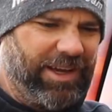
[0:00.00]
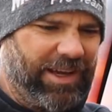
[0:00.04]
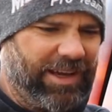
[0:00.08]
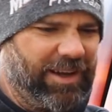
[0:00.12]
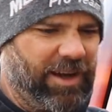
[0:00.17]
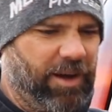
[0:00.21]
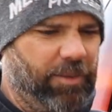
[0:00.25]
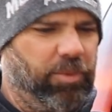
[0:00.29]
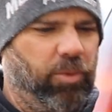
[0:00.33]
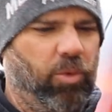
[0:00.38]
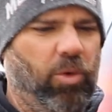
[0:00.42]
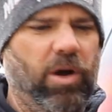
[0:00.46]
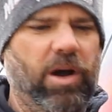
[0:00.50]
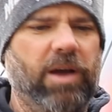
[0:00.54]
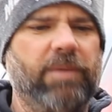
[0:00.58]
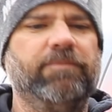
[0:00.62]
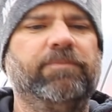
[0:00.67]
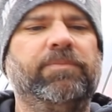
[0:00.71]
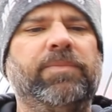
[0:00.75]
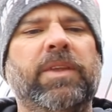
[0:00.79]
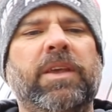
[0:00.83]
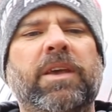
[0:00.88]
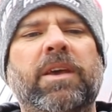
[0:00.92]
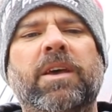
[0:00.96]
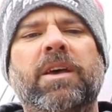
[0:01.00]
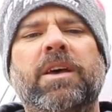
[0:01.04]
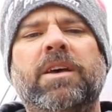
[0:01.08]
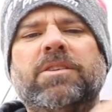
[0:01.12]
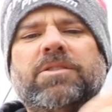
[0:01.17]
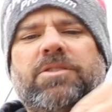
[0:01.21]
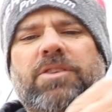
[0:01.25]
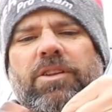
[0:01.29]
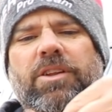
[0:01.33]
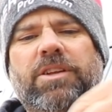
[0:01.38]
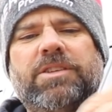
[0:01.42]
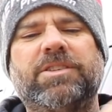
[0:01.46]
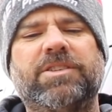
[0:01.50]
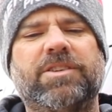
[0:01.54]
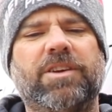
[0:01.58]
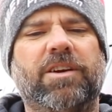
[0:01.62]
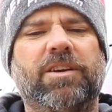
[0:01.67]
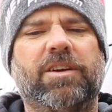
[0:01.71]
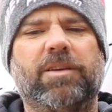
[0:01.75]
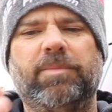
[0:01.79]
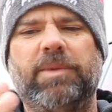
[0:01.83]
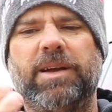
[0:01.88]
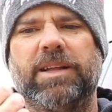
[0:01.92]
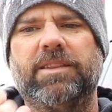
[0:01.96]
hang up 1. So let's
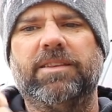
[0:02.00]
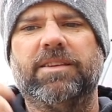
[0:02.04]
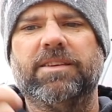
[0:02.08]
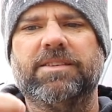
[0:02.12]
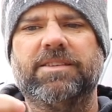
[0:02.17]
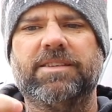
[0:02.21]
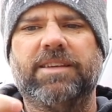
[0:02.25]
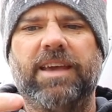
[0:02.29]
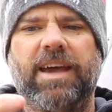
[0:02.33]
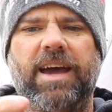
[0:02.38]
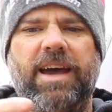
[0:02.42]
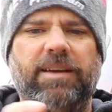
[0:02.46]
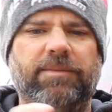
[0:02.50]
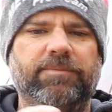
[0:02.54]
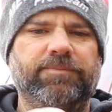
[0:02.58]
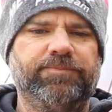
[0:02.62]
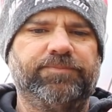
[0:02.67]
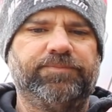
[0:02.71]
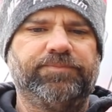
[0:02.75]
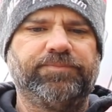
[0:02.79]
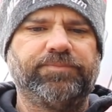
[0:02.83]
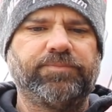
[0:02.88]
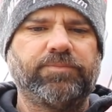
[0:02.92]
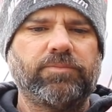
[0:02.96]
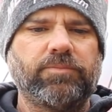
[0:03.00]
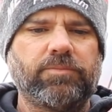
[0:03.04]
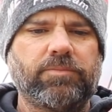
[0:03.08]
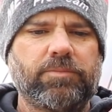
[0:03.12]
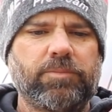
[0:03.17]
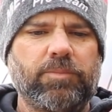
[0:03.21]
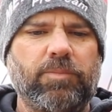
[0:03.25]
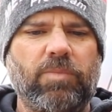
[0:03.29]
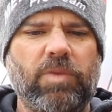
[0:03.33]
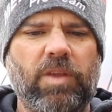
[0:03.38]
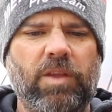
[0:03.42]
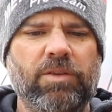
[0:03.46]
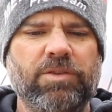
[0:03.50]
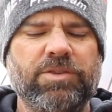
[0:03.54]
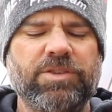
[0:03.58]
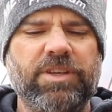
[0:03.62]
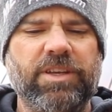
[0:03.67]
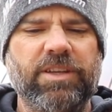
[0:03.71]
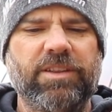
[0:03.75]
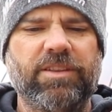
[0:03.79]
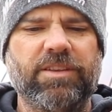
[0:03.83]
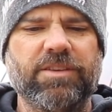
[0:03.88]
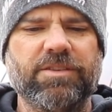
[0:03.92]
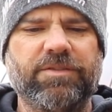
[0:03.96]
talk about this guy. Let's
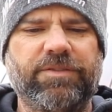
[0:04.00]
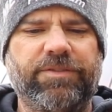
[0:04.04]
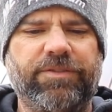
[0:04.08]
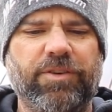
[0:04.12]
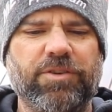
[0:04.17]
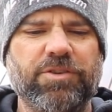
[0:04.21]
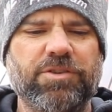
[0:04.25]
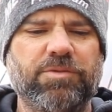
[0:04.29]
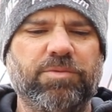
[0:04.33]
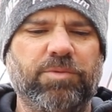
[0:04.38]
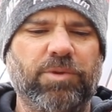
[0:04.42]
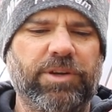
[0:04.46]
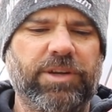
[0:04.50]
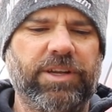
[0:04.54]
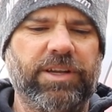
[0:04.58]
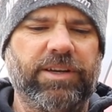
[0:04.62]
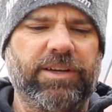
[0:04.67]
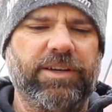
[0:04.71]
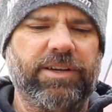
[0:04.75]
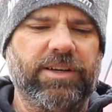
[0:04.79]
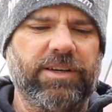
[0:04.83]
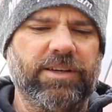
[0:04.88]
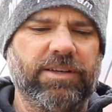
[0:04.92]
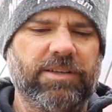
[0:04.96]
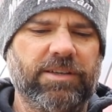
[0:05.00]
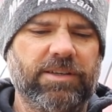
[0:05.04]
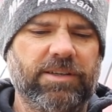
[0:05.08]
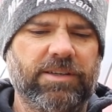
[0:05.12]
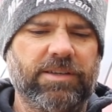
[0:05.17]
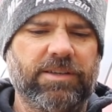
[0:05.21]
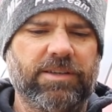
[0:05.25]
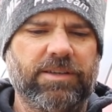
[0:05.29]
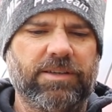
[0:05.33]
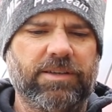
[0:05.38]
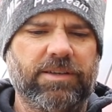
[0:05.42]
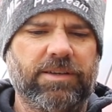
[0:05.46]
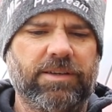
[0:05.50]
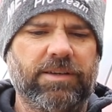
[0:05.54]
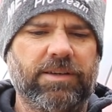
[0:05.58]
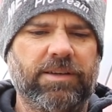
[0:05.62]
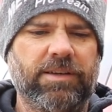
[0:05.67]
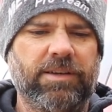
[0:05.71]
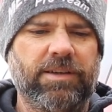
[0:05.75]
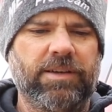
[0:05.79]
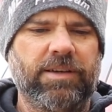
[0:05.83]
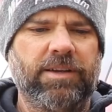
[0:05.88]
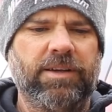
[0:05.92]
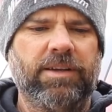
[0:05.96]
get this first one in here.
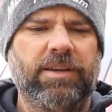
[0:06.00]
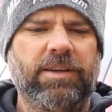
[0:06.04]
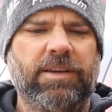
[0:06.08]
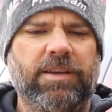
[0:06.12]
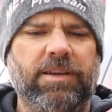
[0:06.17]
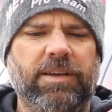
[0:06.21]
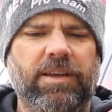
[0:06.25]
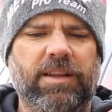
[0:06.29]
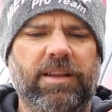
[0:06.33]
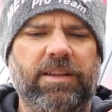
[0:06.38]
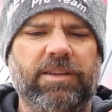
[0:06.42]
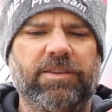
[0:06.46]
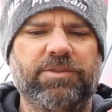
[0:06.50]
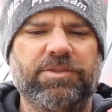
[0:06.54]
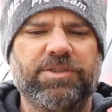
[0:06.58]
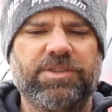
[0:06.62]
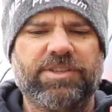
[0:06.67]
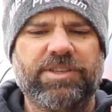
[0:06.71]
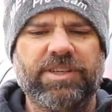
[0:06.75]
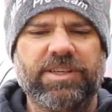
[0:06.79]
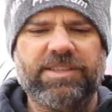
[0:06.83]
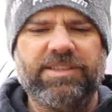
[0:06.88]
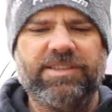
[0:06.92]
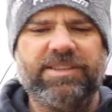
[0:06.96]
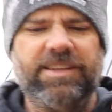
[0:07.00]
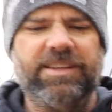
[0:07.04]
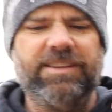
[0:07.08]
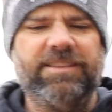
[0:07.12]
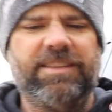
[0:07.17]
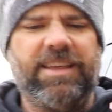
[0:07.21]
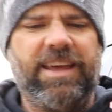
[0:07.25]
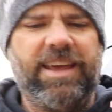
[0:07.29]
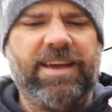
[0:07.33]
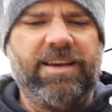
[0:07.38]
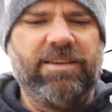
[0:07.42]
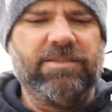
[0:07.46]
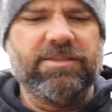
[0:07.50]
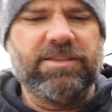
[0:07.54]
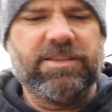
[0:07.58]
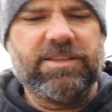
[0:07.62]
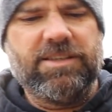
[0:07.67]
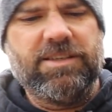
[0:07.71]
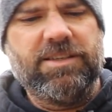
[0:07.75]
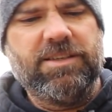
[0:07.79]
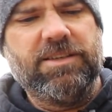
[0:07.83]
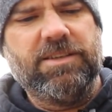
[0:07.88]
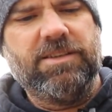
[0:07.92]
Got a little 1/16 ounce